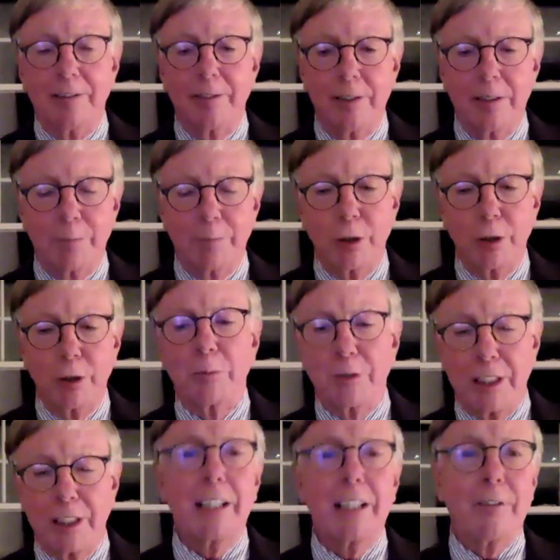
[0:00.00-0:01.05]
personal
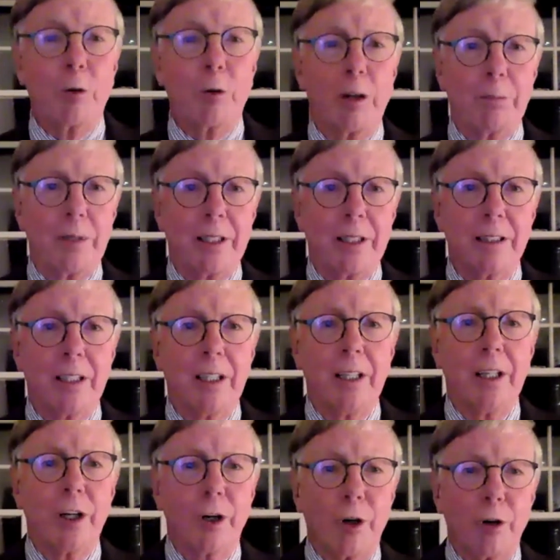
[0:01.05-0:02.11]
protective equipment
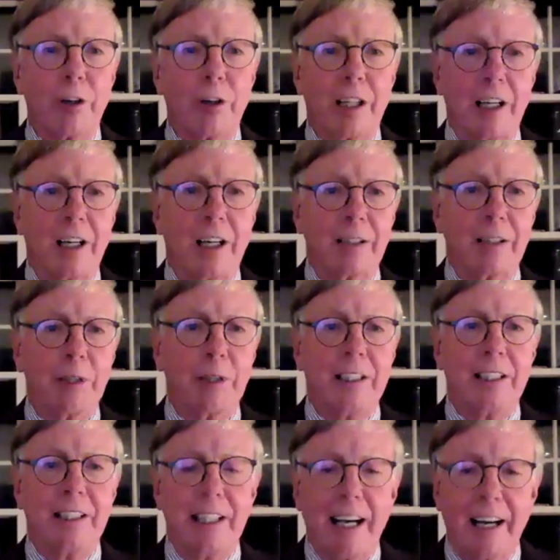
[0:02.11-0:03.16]
early on. We
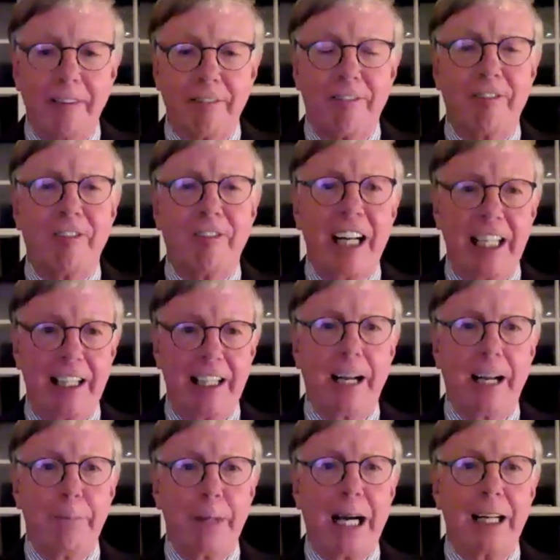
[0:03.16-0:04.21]
did not fight
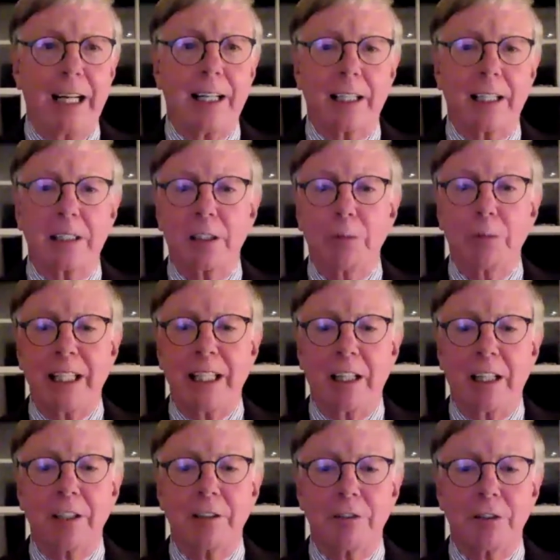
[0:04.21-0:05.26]
that battle like so many
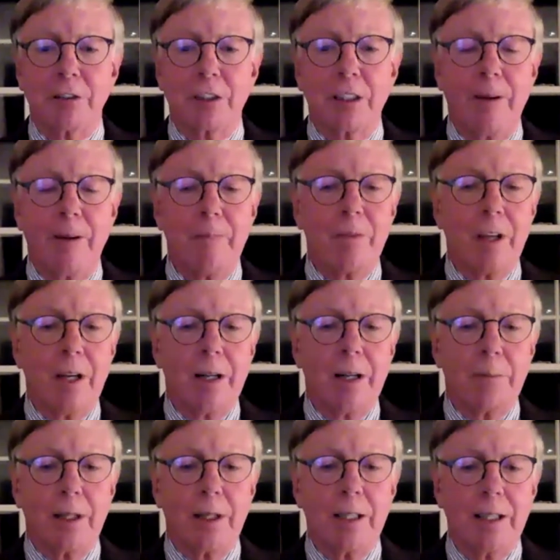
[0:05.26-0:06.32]
others.
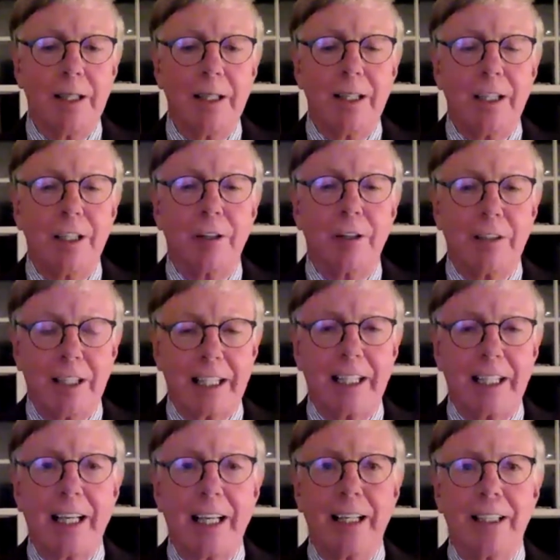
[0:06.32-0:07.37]
But, then
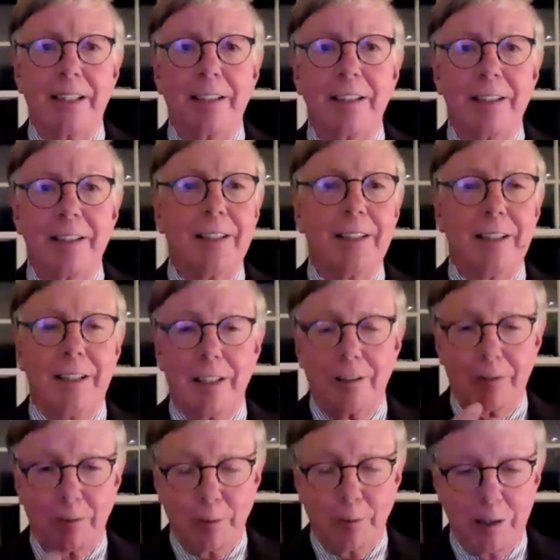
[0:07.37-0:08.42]
again,
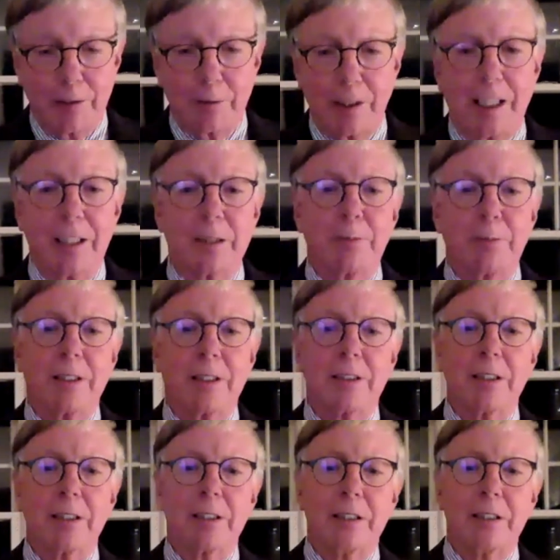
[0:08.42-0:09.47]
whether we're a hospital
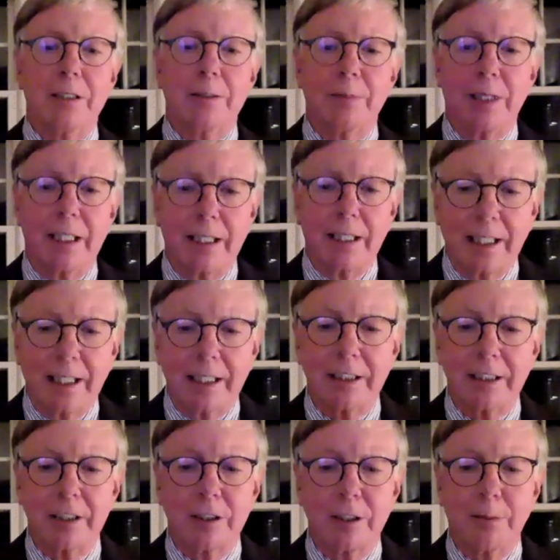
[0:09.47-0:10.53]
system, a healthcare
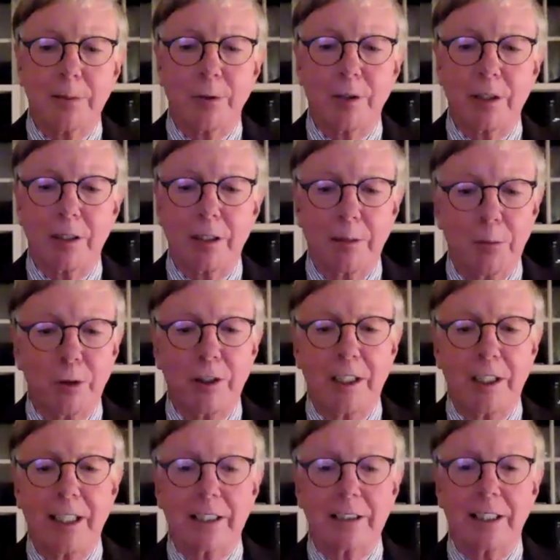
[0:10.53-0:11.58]
system, or a community
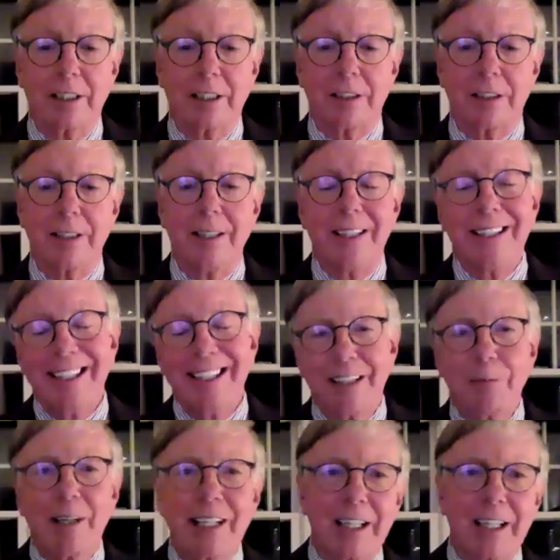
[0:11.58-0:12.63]
health center,
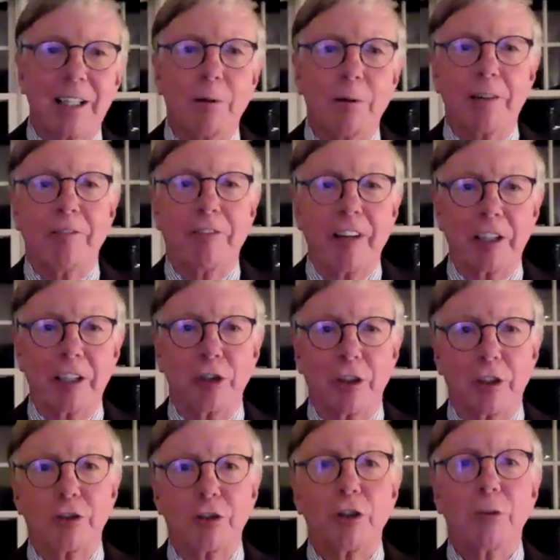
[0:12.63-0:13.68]
we kind of know what infection
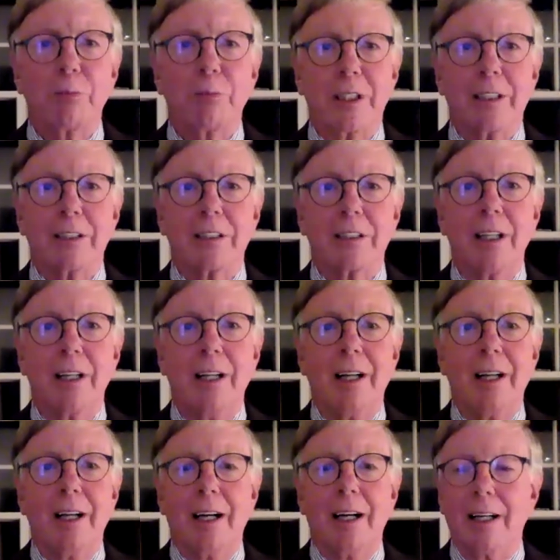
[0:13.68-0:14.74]
control means.
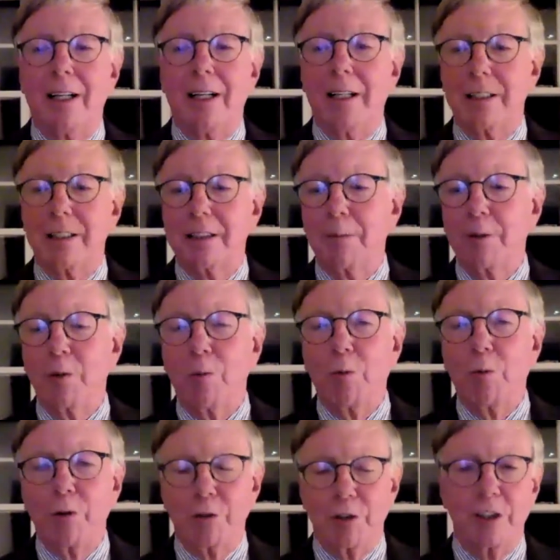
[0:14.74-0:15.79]
Some of the
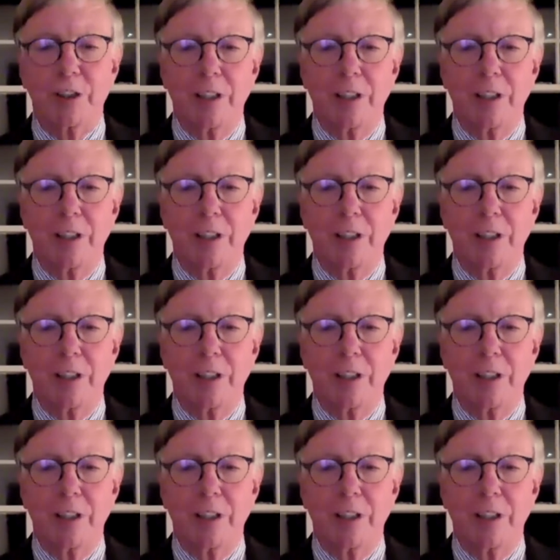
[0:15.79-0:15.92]
worst